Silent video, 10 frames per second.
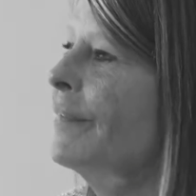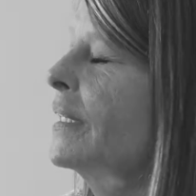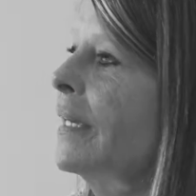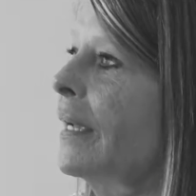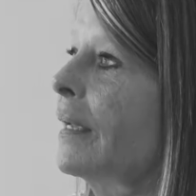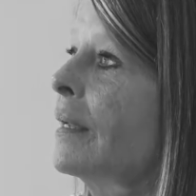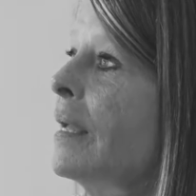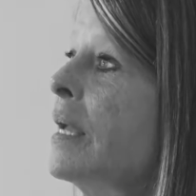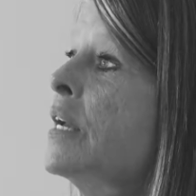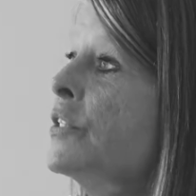everything,
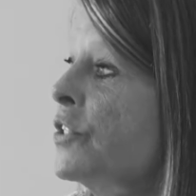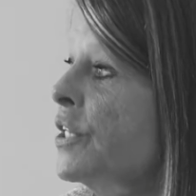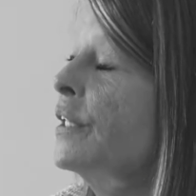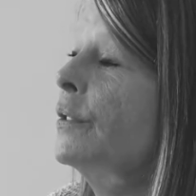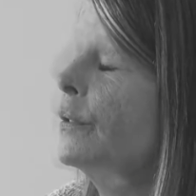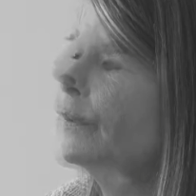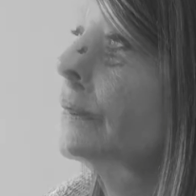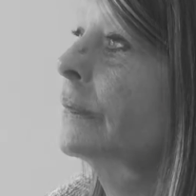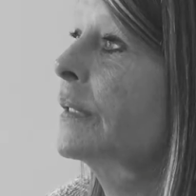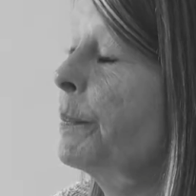till
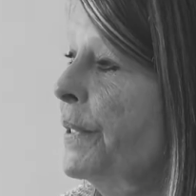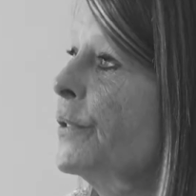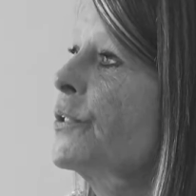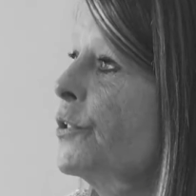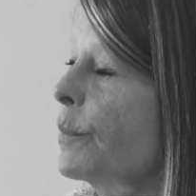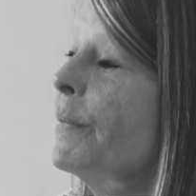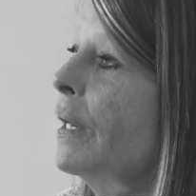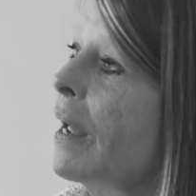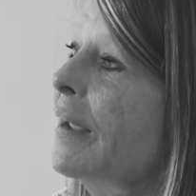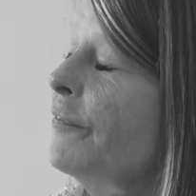the pills took my
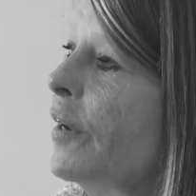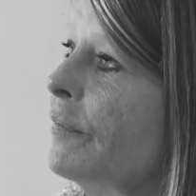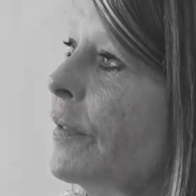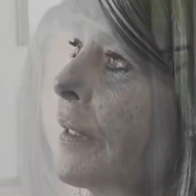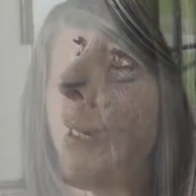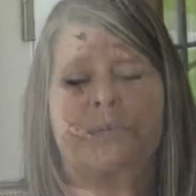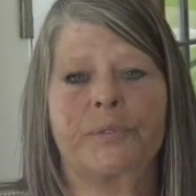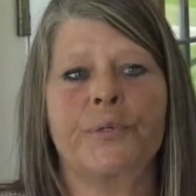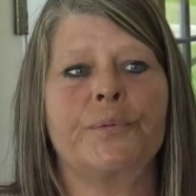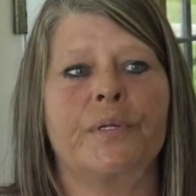life over.
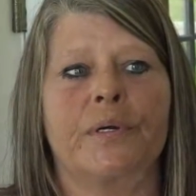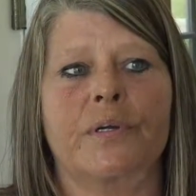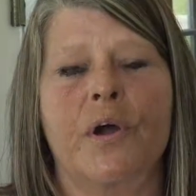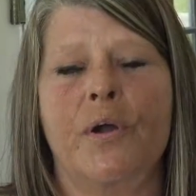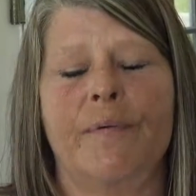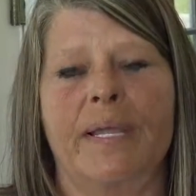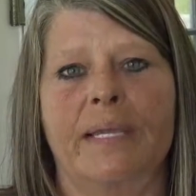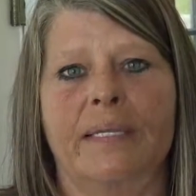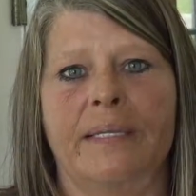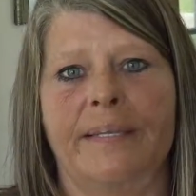Through the car
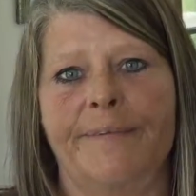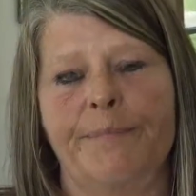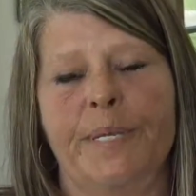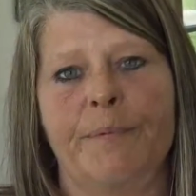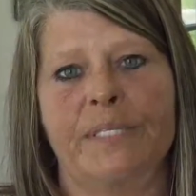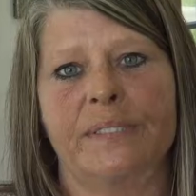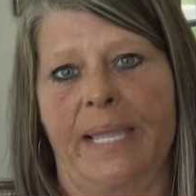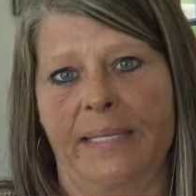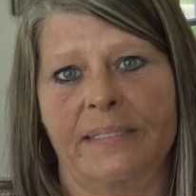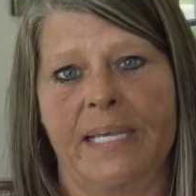wreck, it left me with
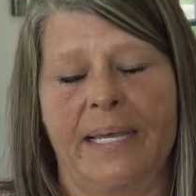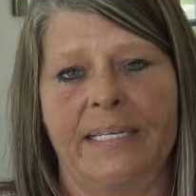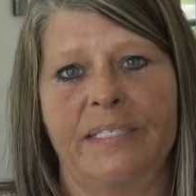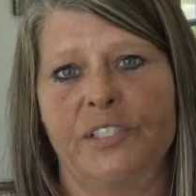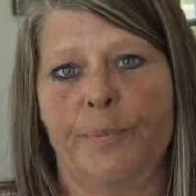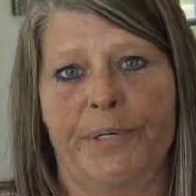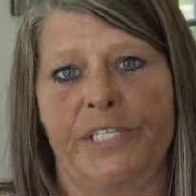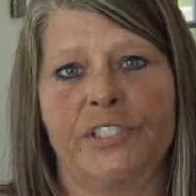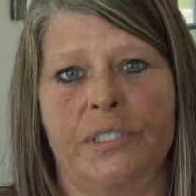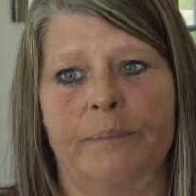anxiety,
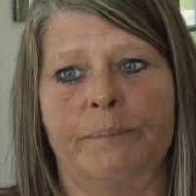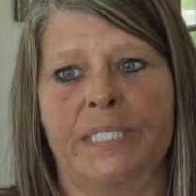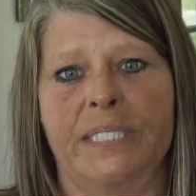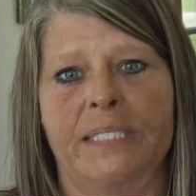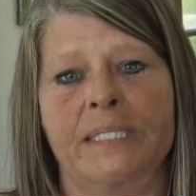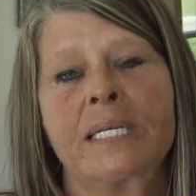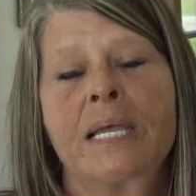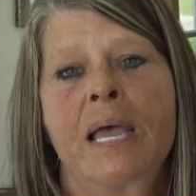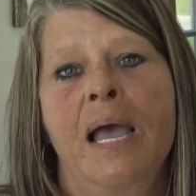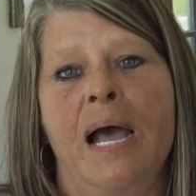depression, because
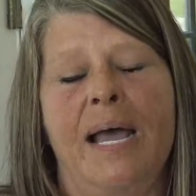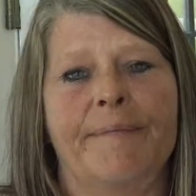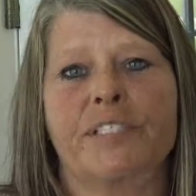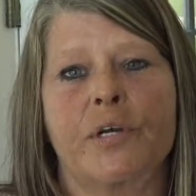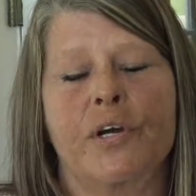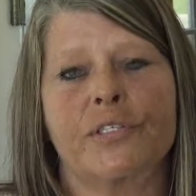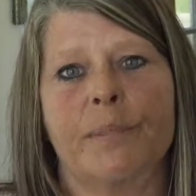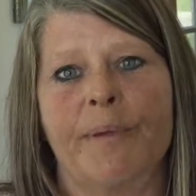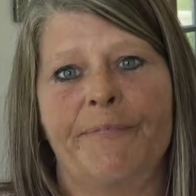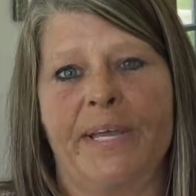I have scars
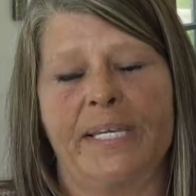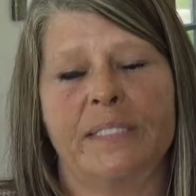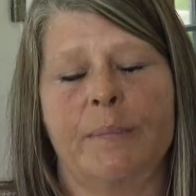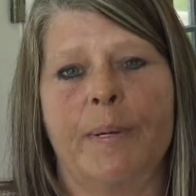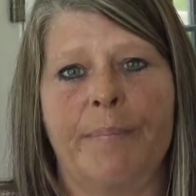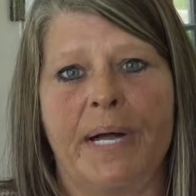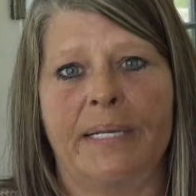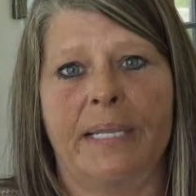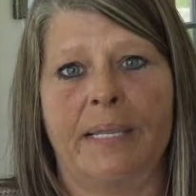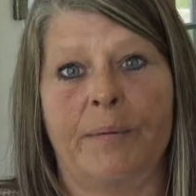on my face and my
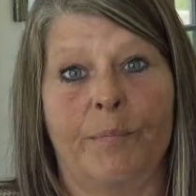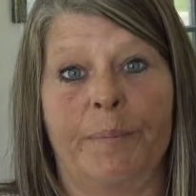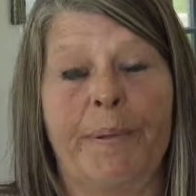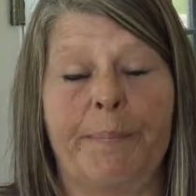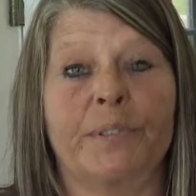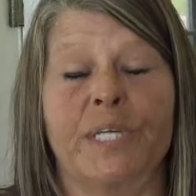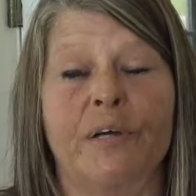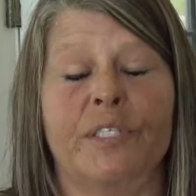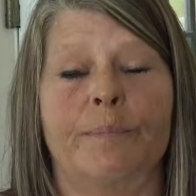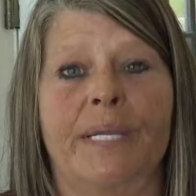body, and when people
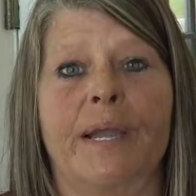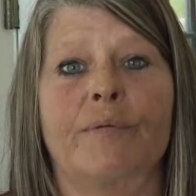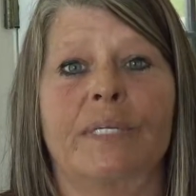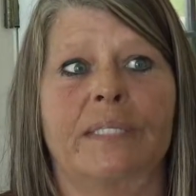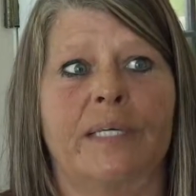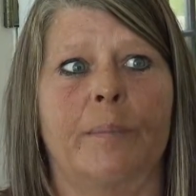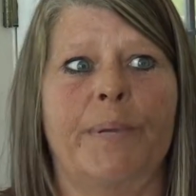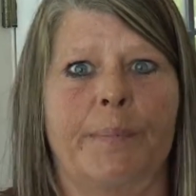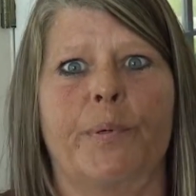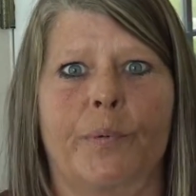talk to me, I really
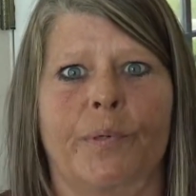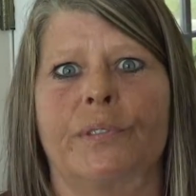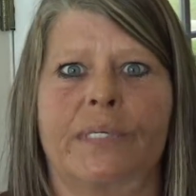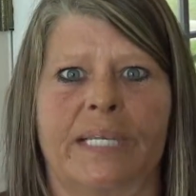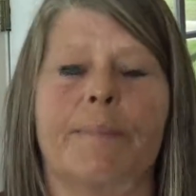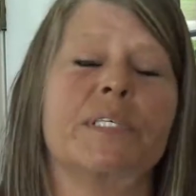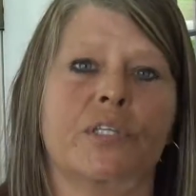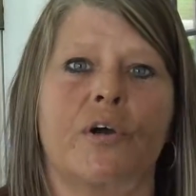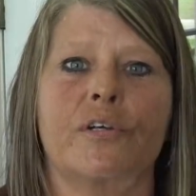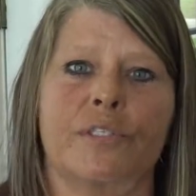thought people were looking at my
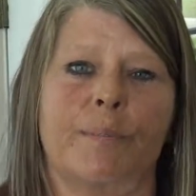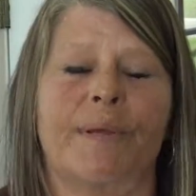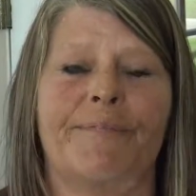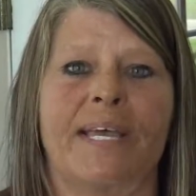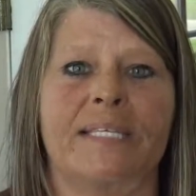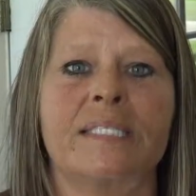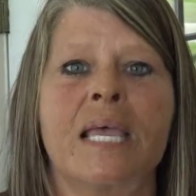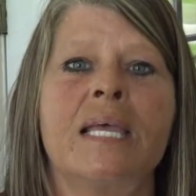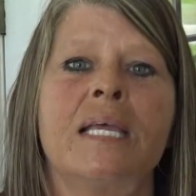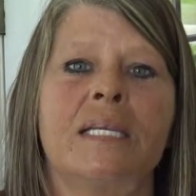scars on my face,
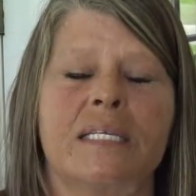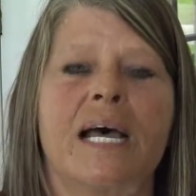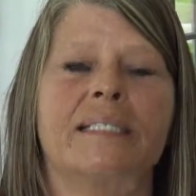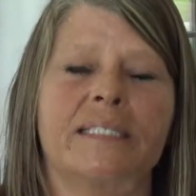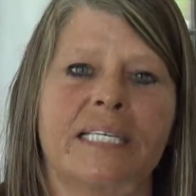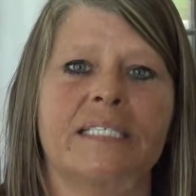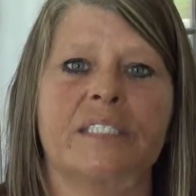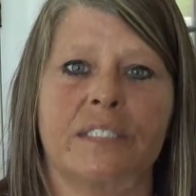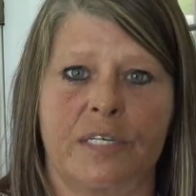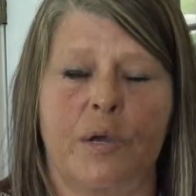not to get
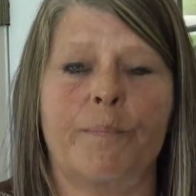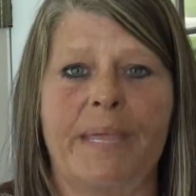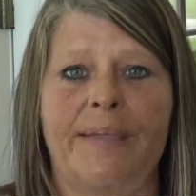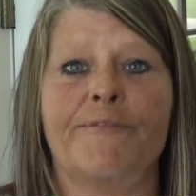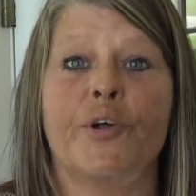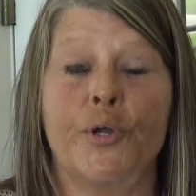to know me for